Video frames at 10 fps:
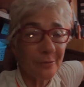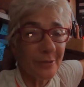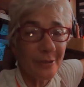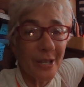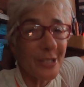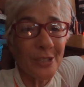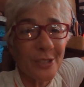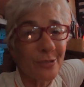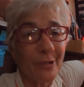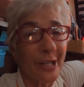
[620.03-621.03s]
the engine
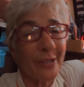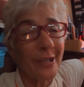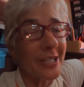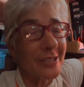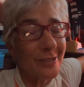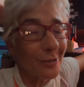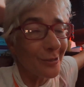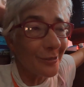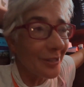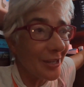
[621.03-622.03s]
is running great, so
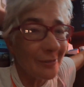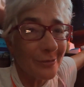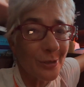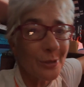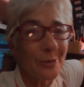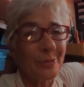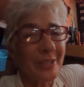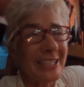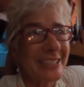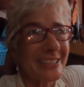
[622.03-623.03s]
I have no
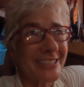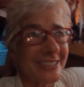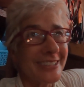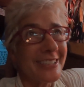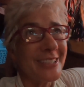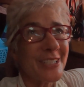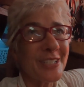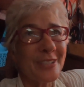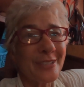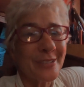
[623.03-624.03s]
complaints.
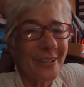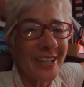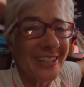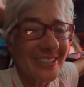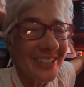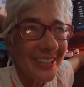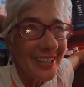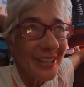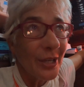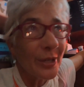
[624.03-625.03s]
She's great.
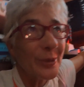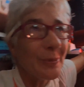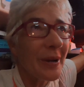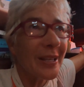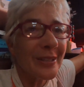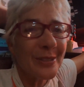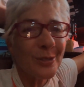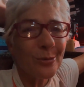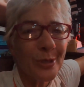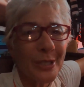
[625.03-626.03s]
The autopilot is
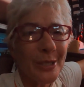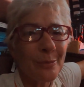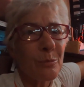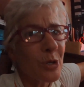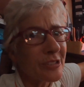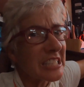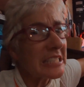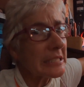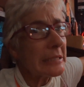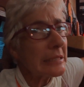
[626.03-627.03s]
working
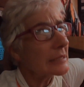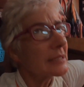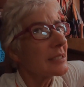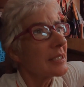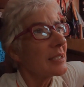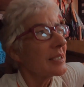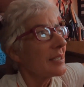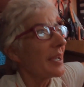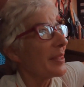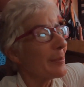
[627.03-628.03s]
mostly,
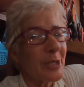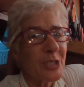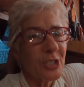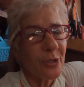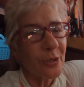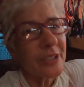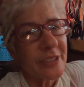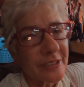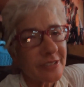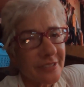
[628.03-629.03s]
and the bungee cord
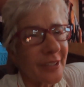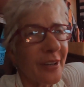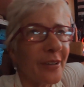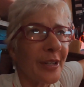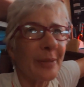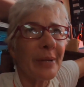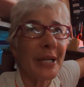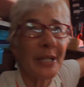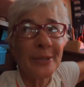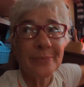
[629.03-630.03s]
is, you know, great
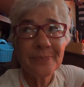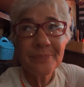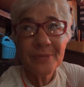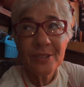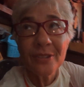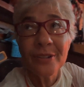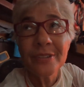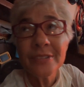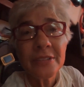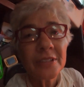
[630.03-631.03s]
backup. So
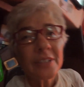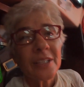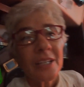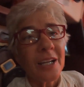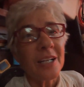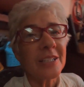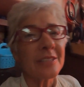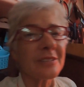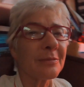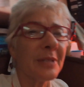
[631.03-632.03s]
all
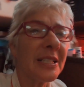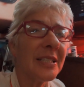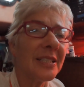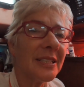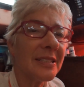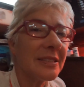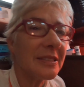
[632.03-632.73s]
is well.